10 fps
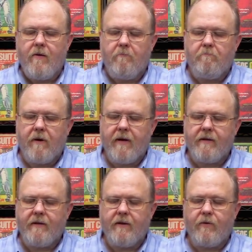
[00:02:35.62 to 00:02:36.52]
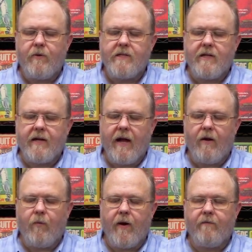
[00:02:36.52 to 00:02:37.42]
But it always looked kind
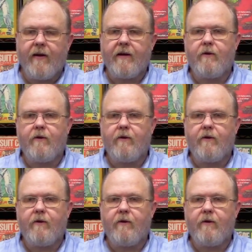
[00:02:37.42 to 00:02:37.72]
of weird. In fact,